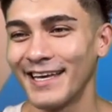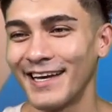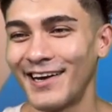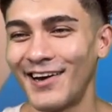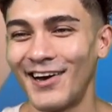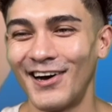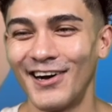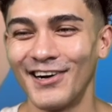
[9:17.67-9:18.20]

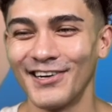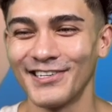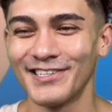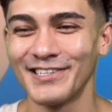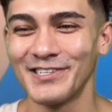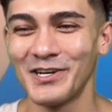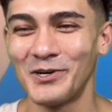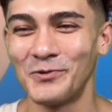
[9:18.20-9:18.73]
Aw,
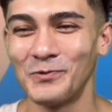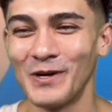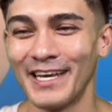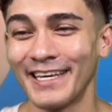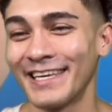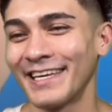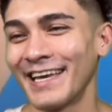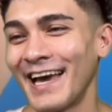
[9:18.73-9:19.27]
she's all
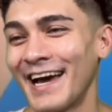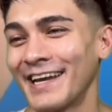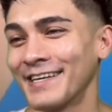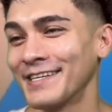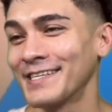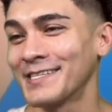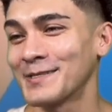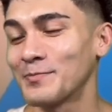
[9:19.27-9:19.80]
winking at
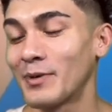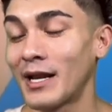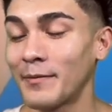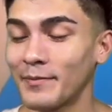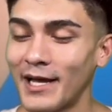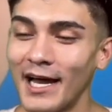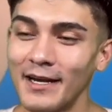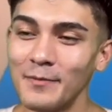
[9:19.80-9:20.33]
us. But I'm
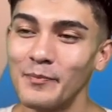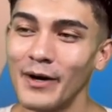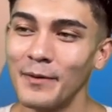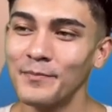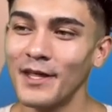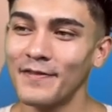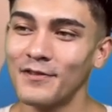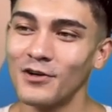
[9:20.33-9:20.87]
kind of
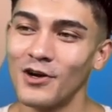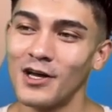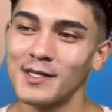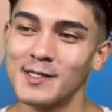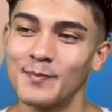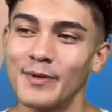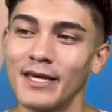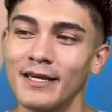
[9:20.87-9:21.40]
bummed that they're not
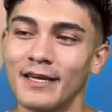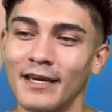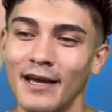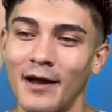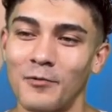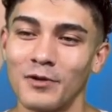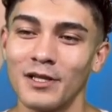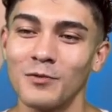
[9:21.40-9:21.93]
speaking. I
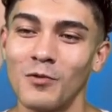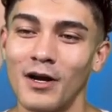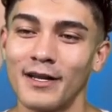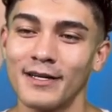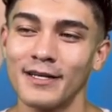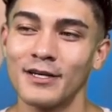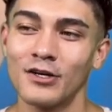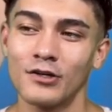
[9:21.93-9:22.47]
really wanted
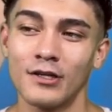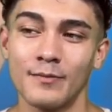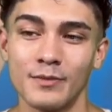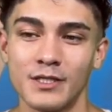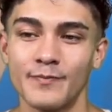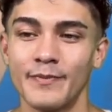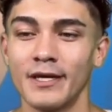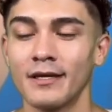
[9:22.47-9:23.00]
to hear them
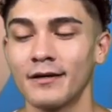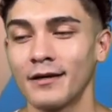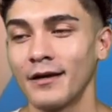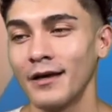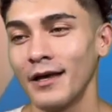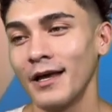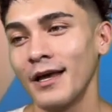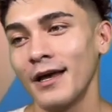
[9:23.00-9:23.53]
speak.
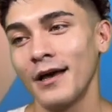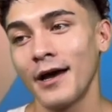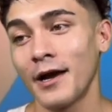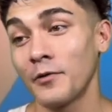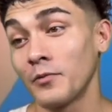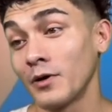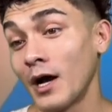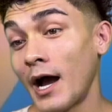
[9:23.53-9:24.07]

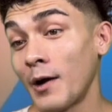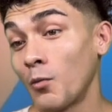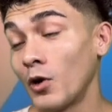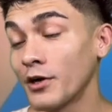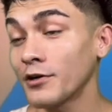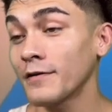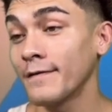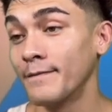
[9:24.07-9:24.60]
I
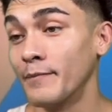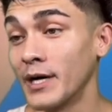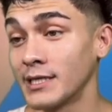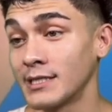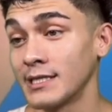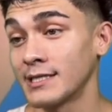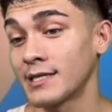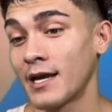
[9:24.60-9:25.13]
wonder if
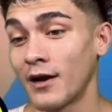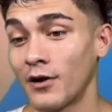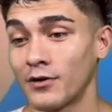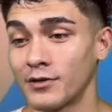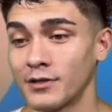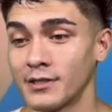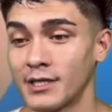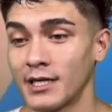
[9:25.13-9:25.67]
Buzz's
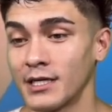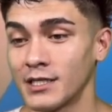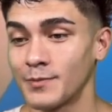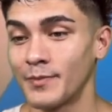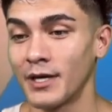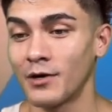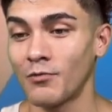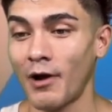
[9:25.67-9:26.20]
character is gonna
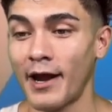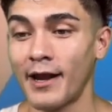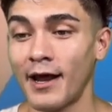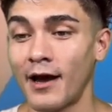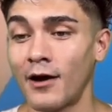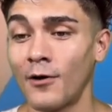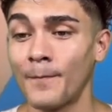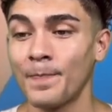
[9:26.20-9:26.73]
speak right
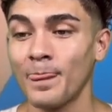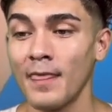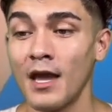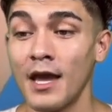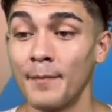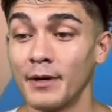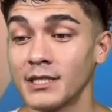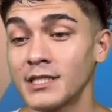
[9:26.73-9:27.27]
now.
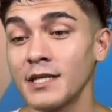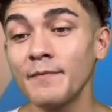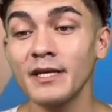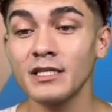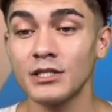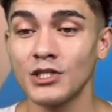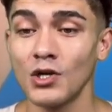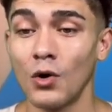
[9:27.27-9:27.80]
It must have been
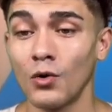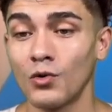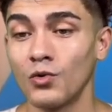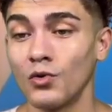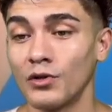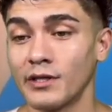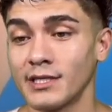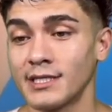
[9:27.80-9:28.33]
so
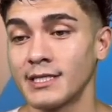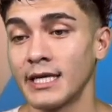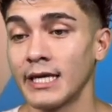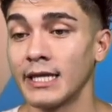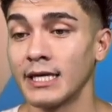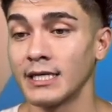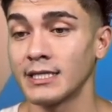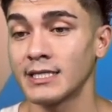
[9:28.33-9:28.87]
cool to see
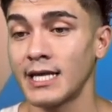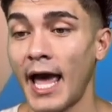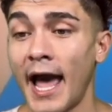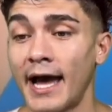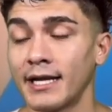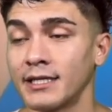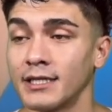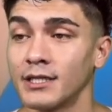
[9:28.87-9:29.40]
this
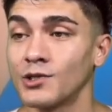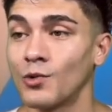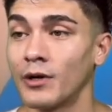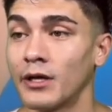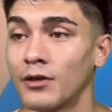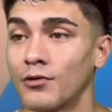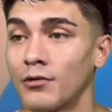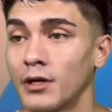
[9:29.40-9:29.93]
at
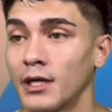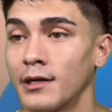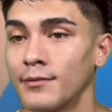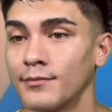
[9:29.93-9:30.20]
D23.